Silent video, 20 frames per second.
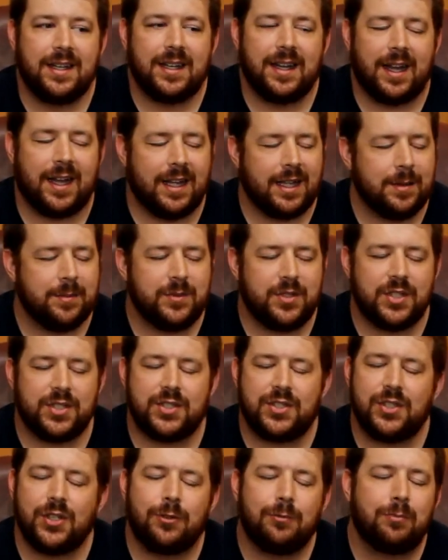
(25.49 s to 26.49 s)
I am
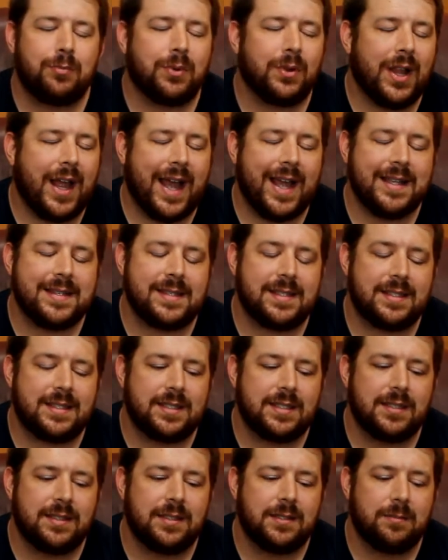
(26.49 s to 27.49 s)
just so
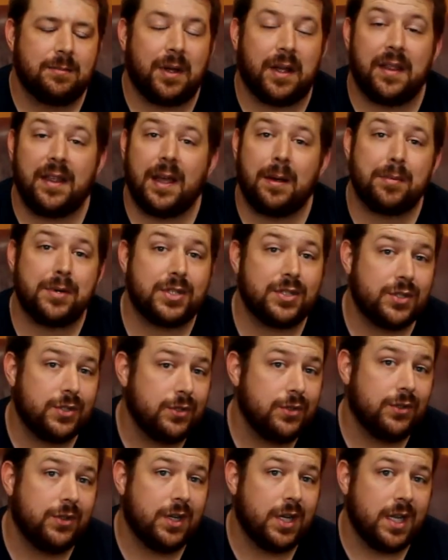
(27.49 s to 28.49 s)
blessed by the
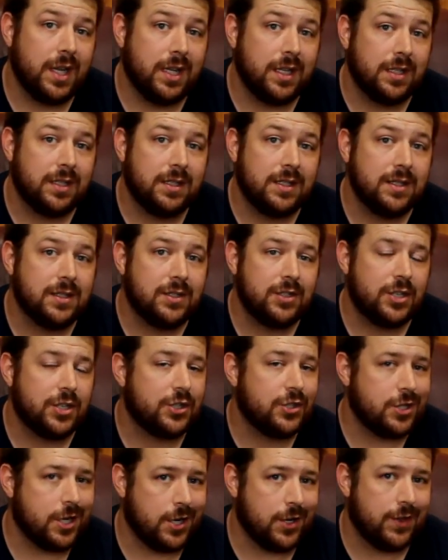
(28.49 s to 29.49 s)
opportunity to
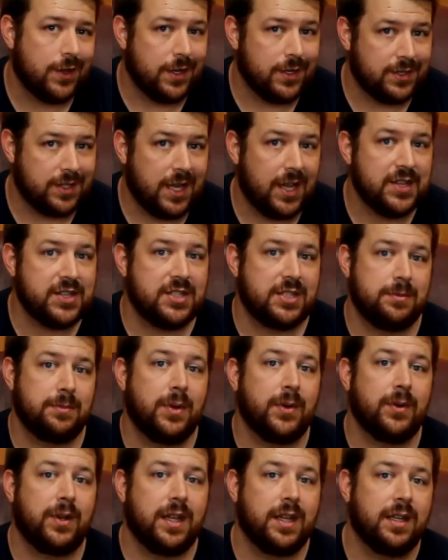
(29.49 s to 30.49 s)
share their
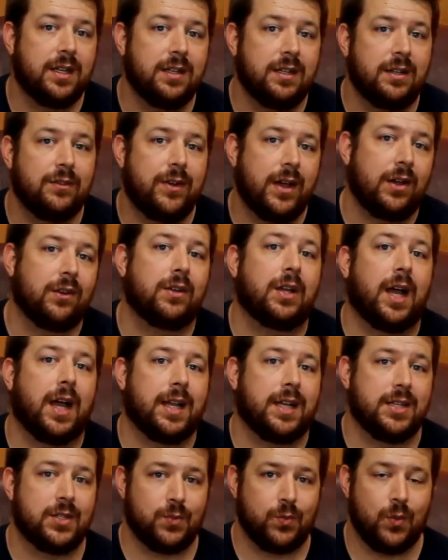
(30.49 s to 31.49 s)
testimony of how
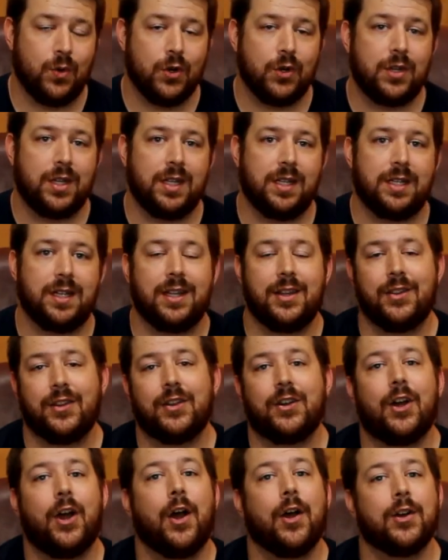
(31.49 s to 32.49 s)
God is working in
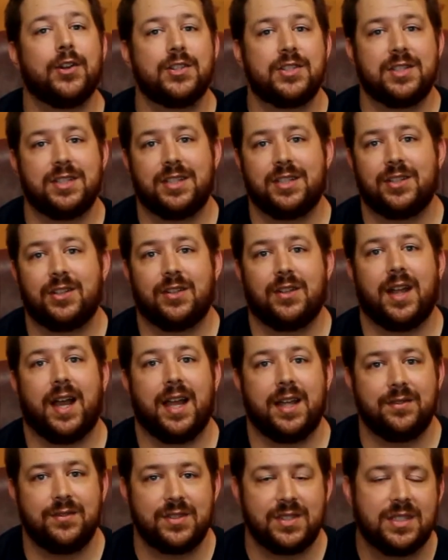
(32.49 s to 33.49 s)
their hearts and in their
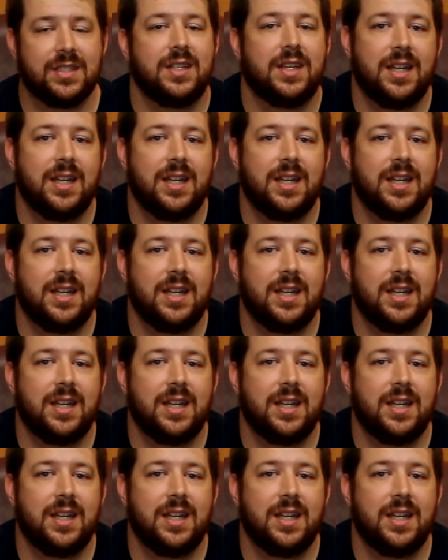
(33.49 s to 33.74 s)
lives.